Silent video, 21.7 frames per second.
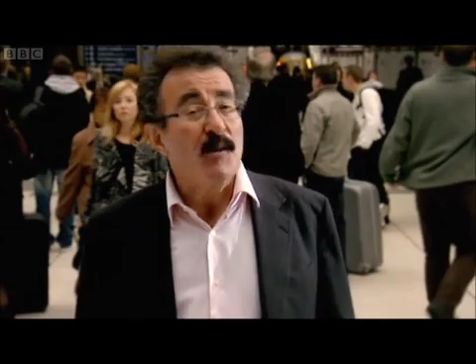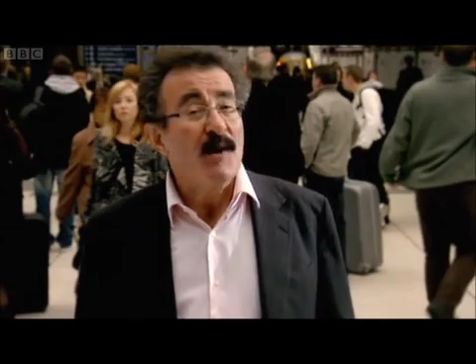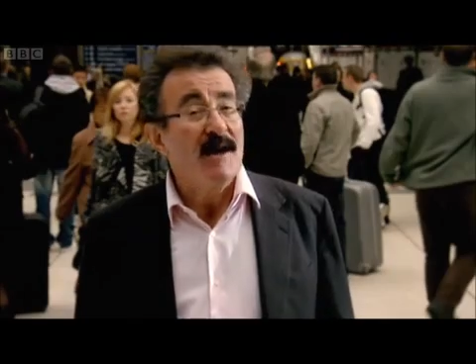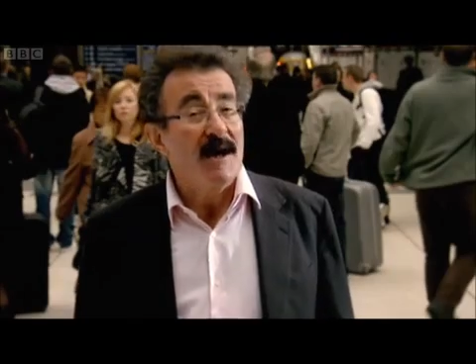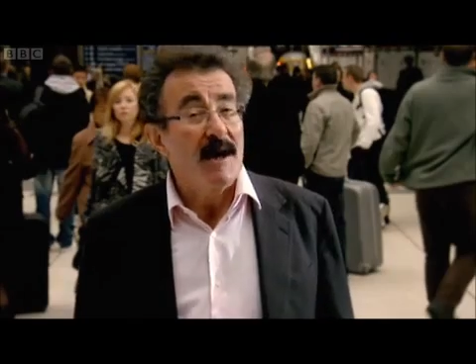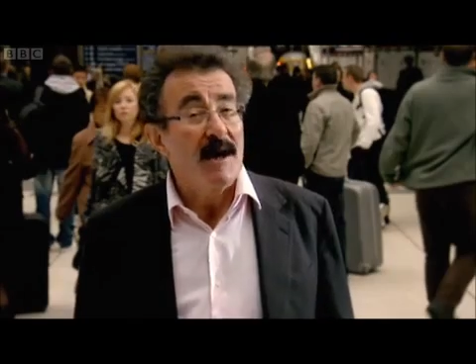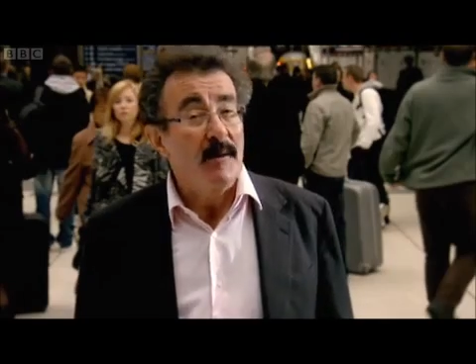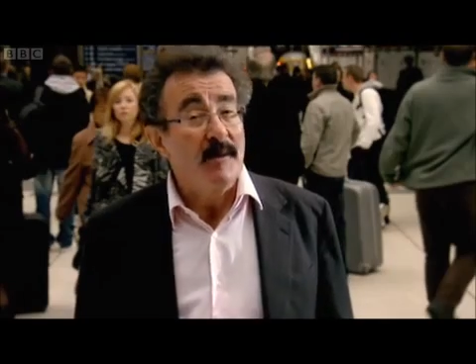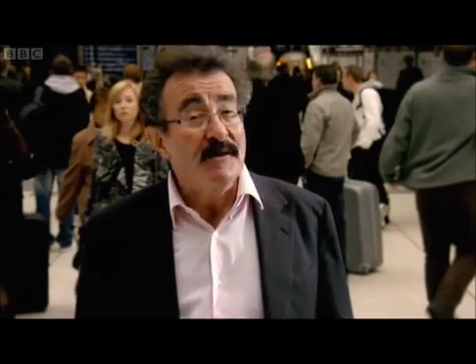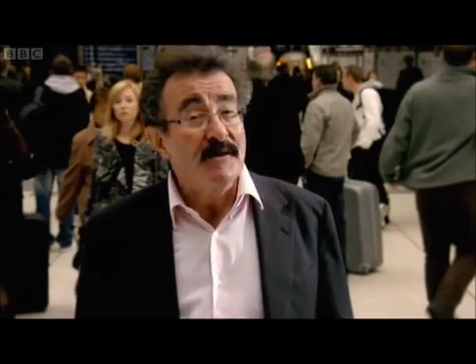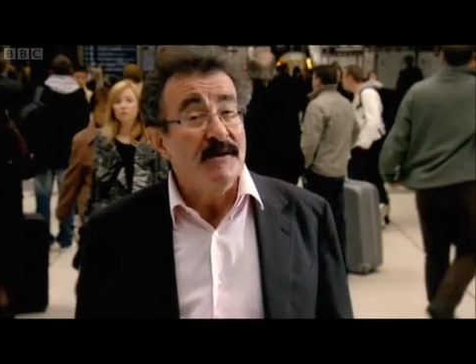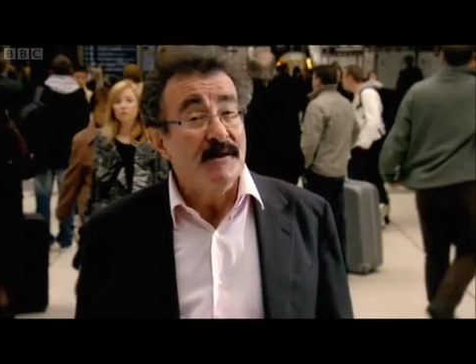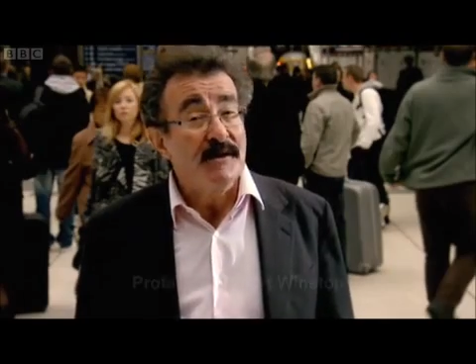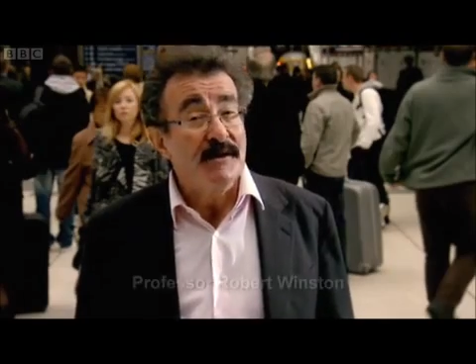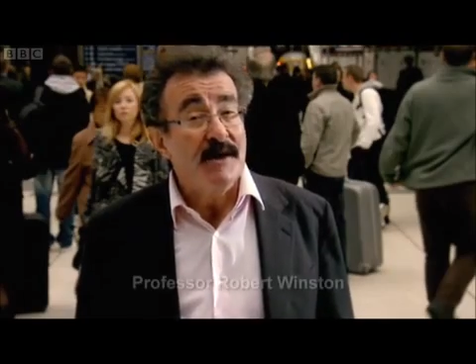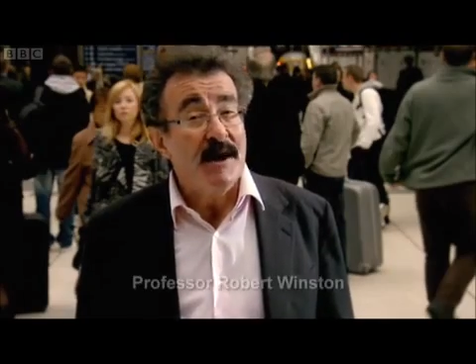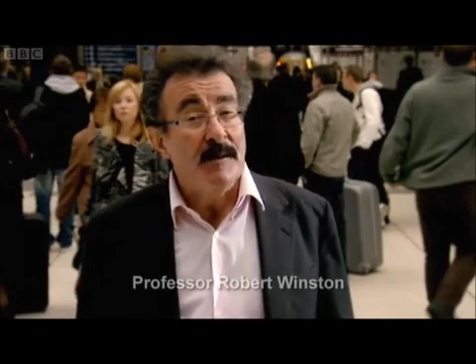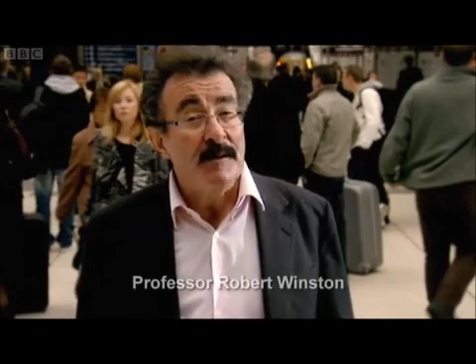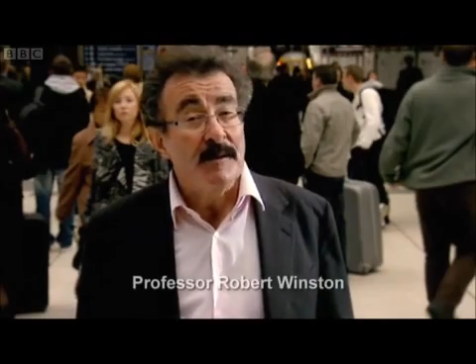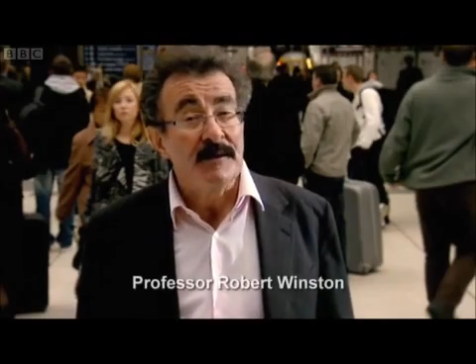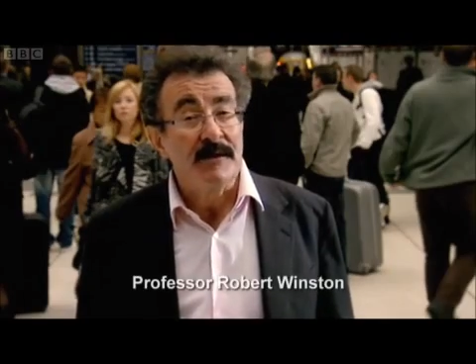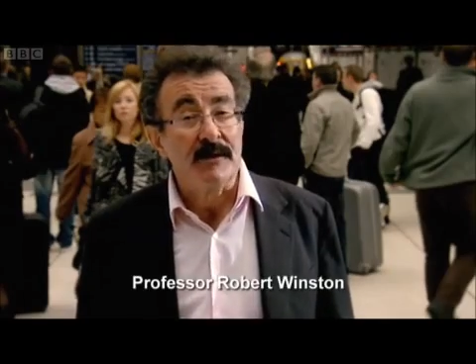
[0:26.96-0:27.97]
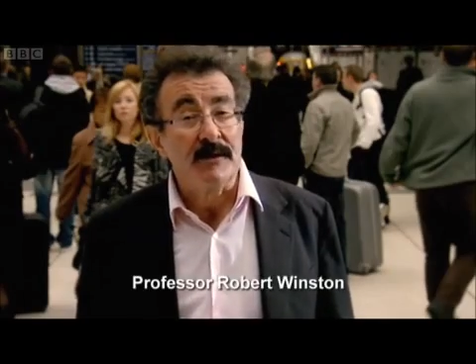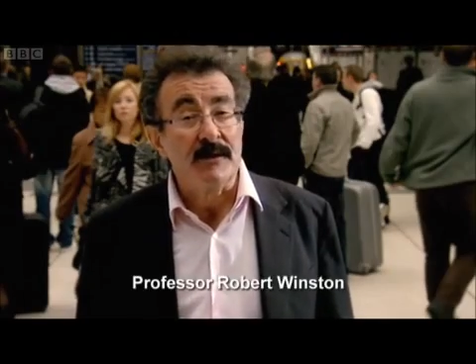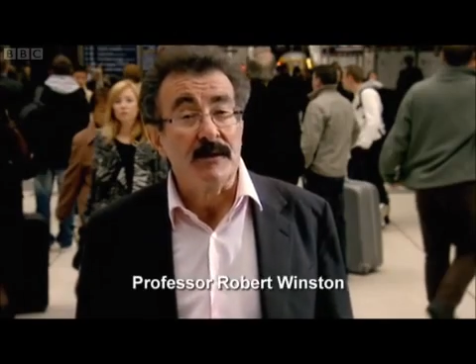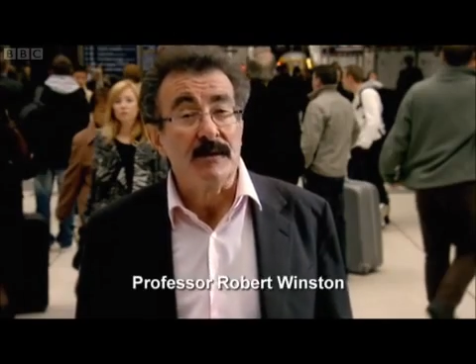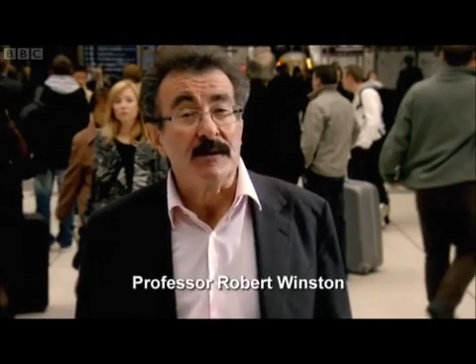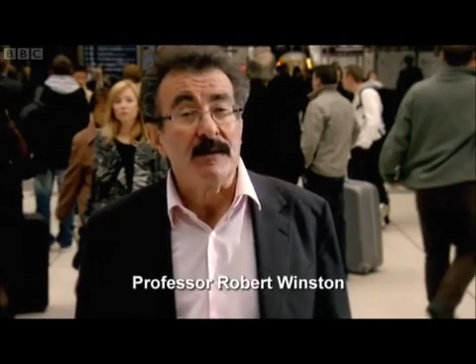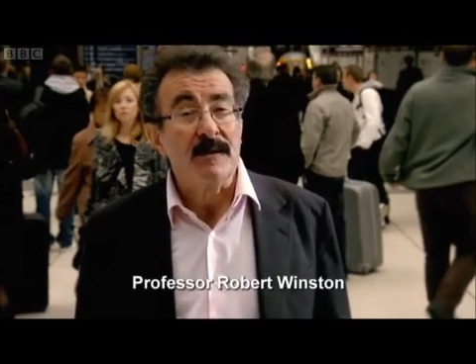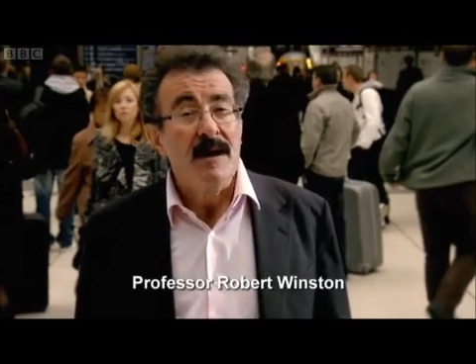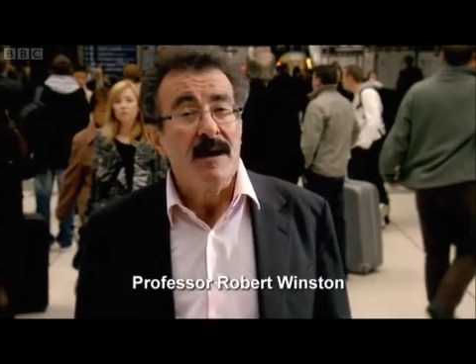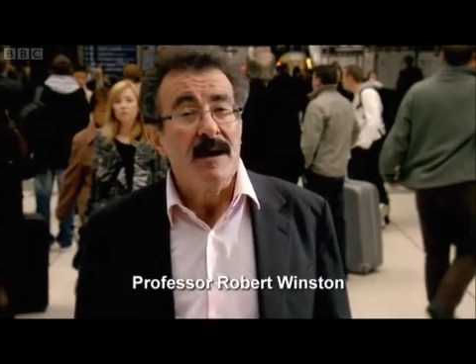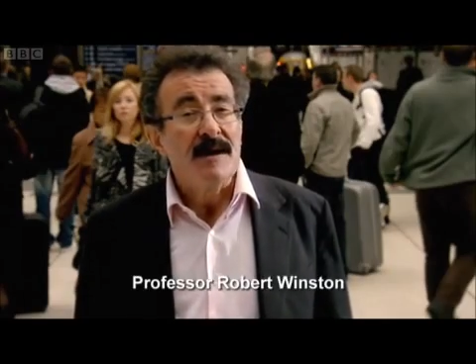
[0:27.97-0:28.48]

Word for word: why I want to share with you